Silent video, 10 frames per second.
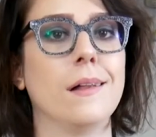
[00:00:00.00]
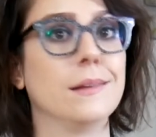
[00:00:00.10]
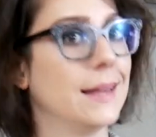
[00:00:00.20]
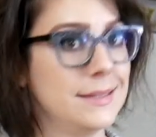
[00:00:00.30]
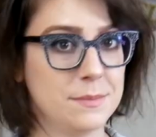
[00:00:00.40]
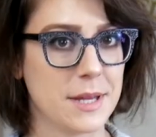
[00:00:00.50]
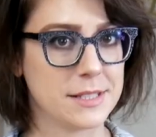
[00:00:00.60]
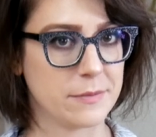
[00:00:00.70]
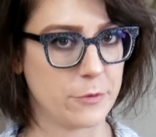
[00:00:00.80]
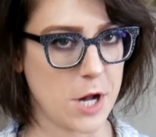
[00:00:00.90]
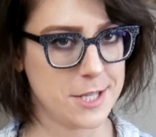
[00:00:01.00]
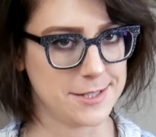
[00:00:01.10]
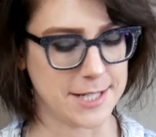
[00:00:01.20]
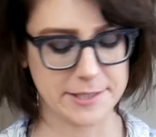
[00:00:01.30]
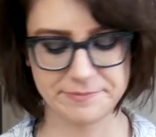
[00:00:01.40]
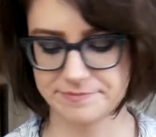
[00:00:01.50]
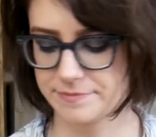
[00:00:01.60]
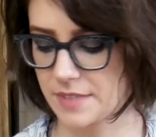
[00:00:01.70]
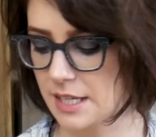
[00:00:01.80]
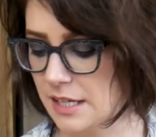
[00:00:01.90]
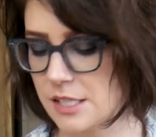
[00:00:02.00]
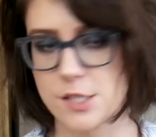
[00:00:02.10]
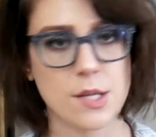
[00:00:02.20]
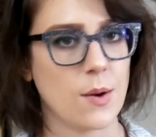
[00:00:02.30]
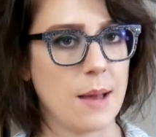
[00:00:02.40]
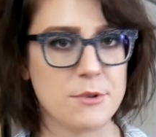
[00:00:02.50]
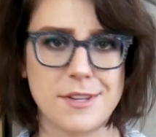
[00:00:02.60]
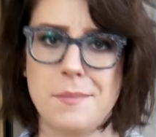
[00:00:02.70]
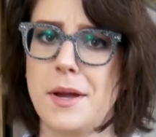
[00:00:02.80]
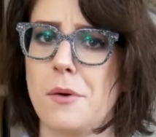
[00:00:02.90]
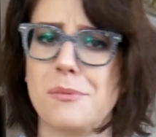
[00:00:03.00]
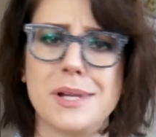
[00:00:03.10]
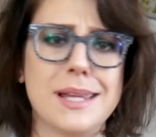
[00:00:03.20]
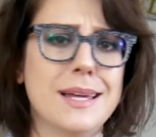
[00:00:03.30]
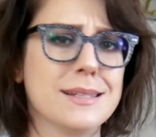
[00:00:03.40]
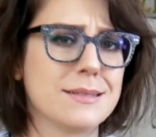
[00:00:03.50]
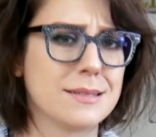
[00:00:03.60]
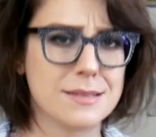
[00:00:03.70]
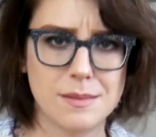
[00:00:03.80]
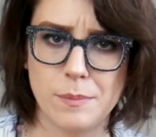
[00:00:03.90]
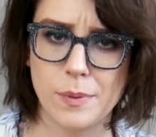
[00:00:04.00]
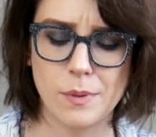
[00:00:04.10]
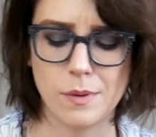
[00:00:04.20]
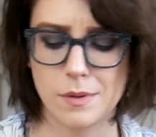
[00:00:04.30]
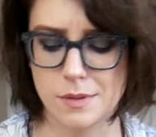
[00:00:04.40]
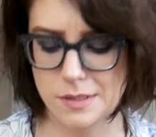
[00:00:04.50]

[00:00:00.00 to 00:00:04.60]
Let's make some frosting. So I'm just gonna make a really simple